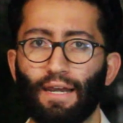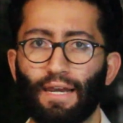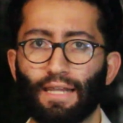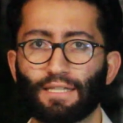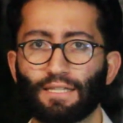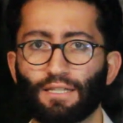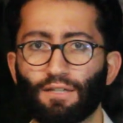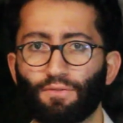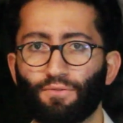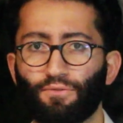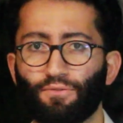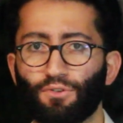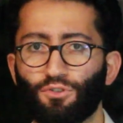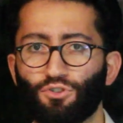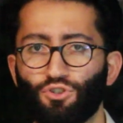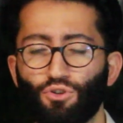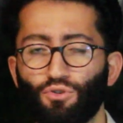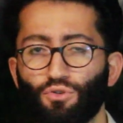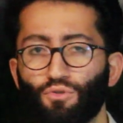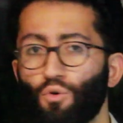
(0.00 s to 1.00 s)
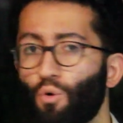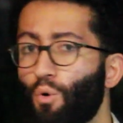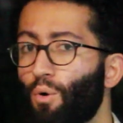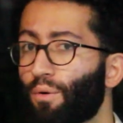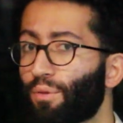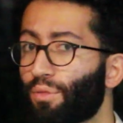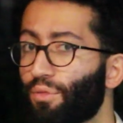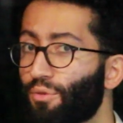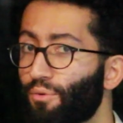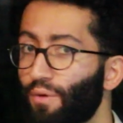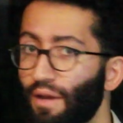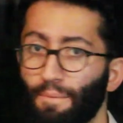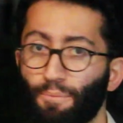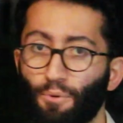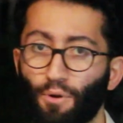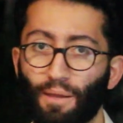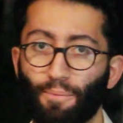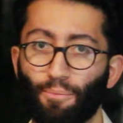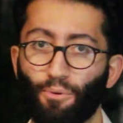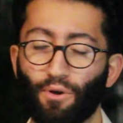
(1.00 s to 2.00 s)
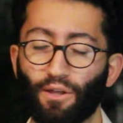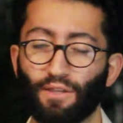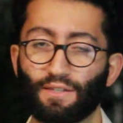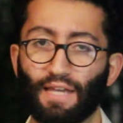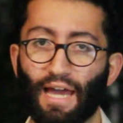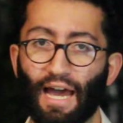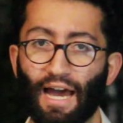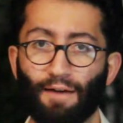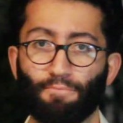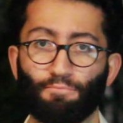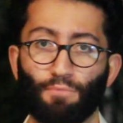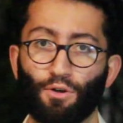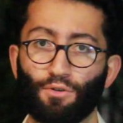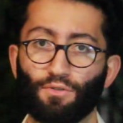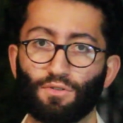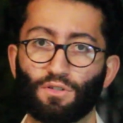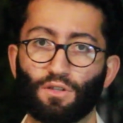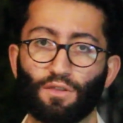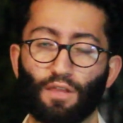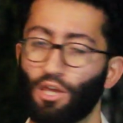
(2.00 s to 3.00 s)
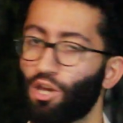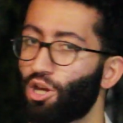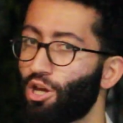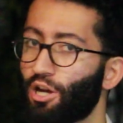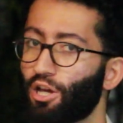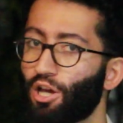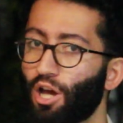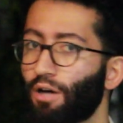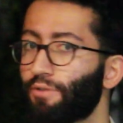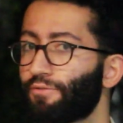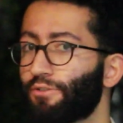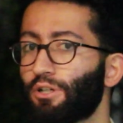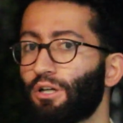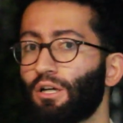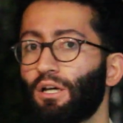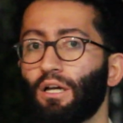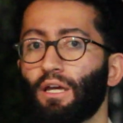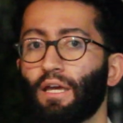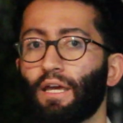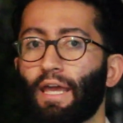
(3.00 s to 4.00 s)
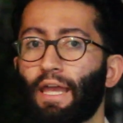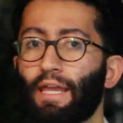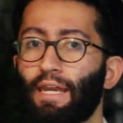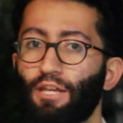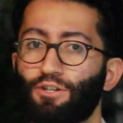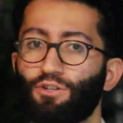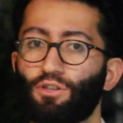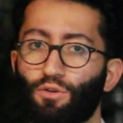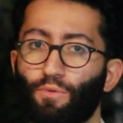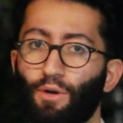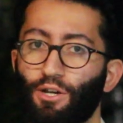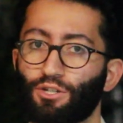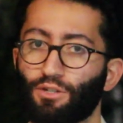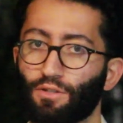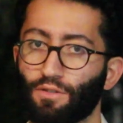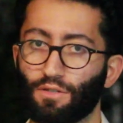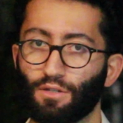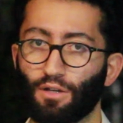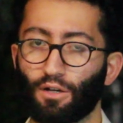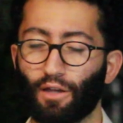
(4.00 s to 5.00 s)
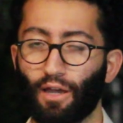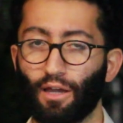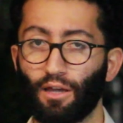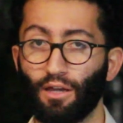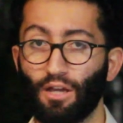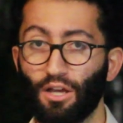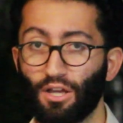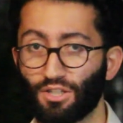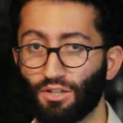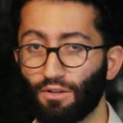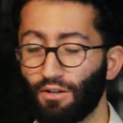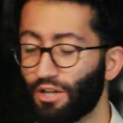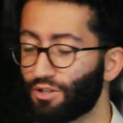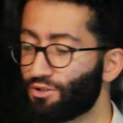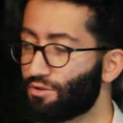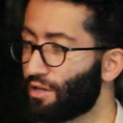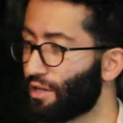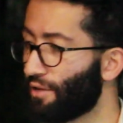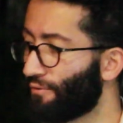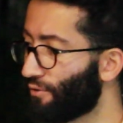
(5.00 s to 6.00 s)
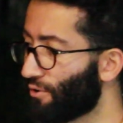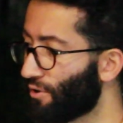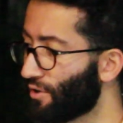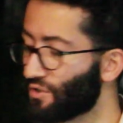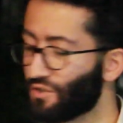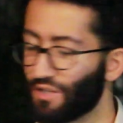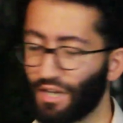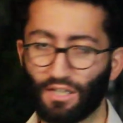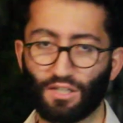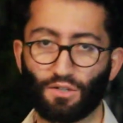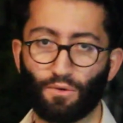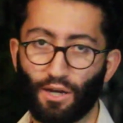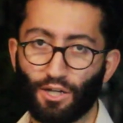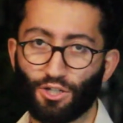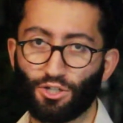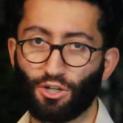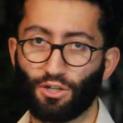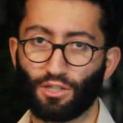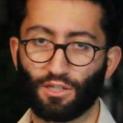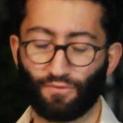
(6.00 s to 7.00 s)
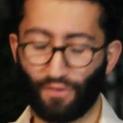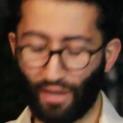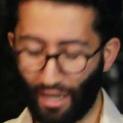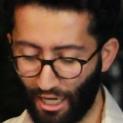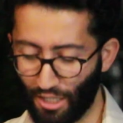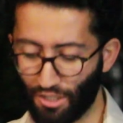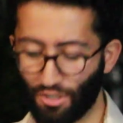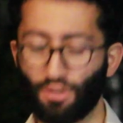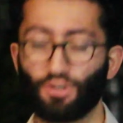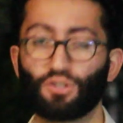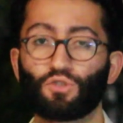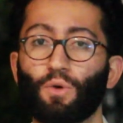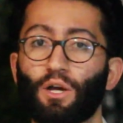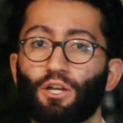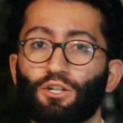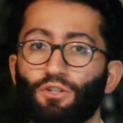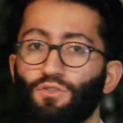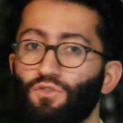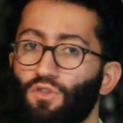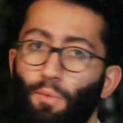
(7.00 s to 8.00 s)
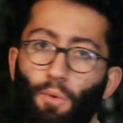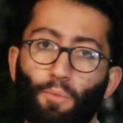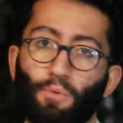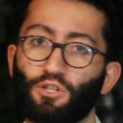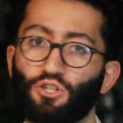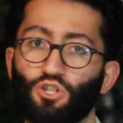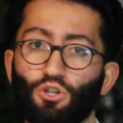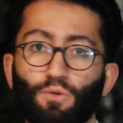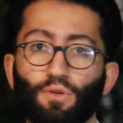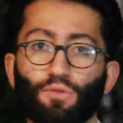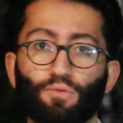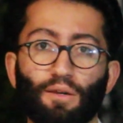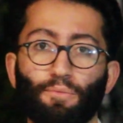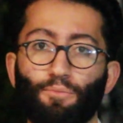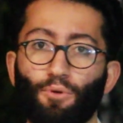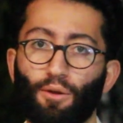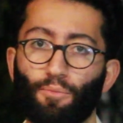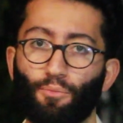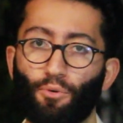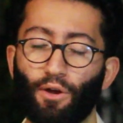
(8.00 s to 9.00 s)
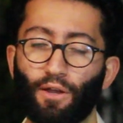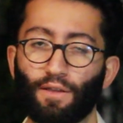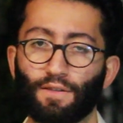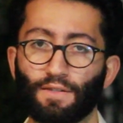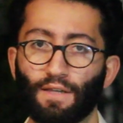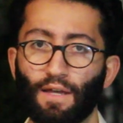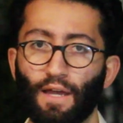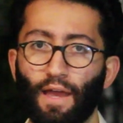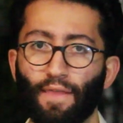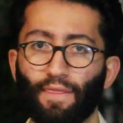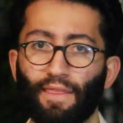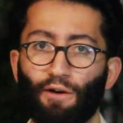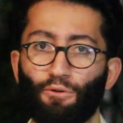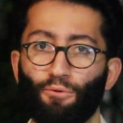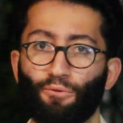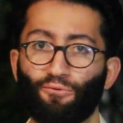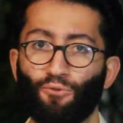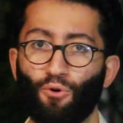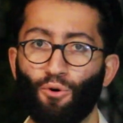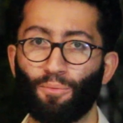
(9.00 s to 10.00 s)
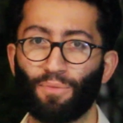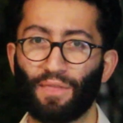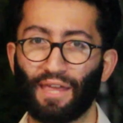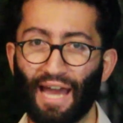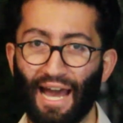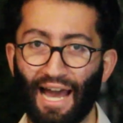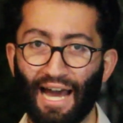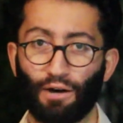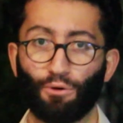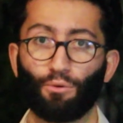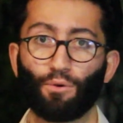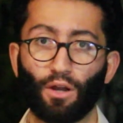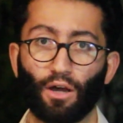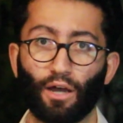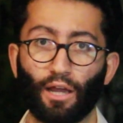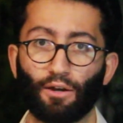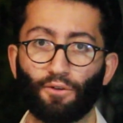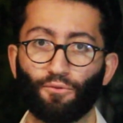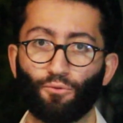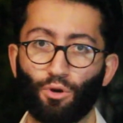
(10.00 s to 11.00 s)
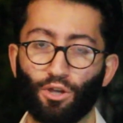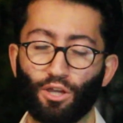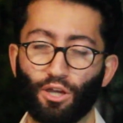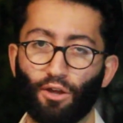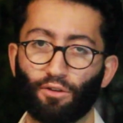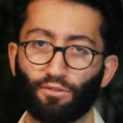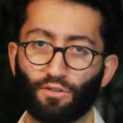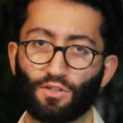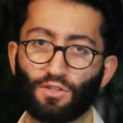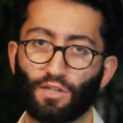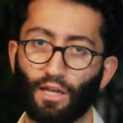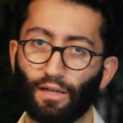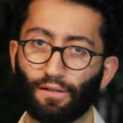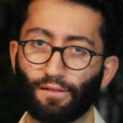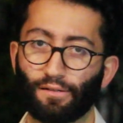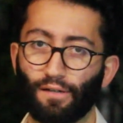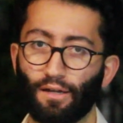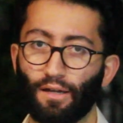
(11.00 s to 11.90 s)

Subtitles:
a list of 2 or 3 bullet points at most that you're going to cover in each of the questions, okay? So literally, if you've got 6 questions, for each of those questions, come up with 2 or 3 bullet points that will form the outline of what you're going to say.